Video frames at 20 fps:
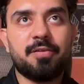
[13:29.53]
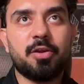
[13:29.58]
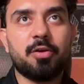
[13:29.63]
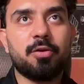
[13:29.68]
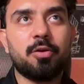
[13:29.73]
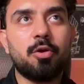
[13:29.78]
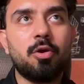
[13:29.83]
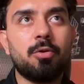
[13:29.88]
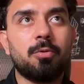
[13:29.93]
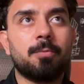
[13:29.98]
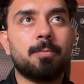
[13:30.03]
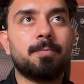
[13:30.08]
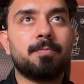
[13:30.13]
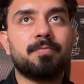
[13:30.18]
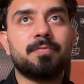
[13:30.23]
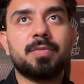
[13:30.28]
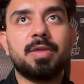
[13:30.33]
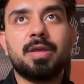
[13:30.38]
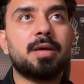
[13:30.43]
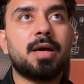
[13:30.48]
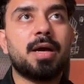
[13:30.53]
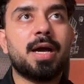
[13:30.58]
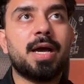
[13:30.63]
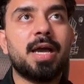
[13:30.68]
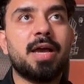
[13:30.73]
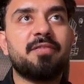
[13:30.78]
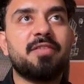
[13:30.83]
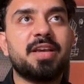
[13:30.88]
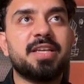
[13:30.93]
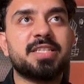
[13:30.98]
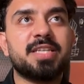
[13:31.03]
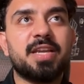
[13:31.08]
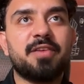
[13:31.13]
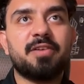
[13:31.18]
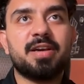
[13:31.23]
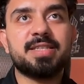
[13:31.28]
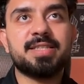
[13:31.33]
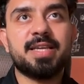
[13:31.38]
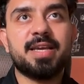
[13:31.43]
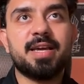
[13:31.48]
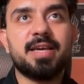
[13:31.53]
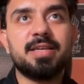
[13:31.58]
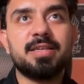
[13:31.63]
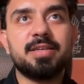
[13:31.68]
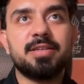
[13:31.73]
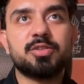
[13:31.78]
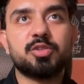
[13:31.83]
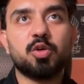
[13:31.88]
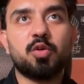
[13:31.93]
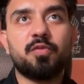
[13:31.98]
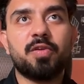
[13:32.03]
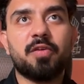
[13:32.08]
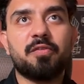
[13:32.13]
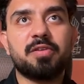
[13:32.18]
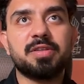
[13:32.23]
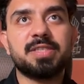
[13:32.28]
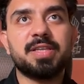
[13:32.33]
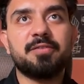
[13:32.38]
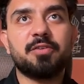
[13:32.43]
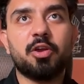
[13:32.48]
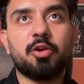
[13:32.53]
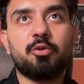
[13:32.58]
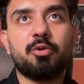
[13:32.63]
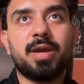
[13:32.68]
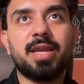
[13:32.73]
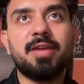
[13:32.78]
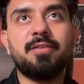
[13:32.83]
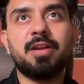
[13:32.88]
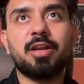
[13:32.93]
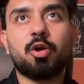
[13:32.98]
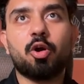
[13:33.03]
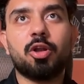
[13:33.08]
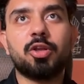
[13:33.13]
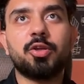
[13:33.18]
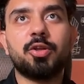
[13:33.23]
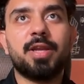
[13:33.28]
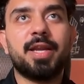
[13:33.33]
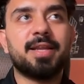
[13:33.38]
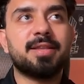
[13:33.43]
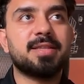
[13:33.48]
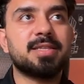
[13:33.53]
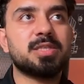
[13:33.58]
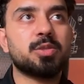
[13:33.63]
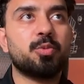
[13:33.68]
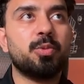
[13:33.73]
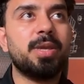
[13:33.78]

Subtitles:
you go. I have Agent Advice AI. So we have received your inquiry. We'll call you later this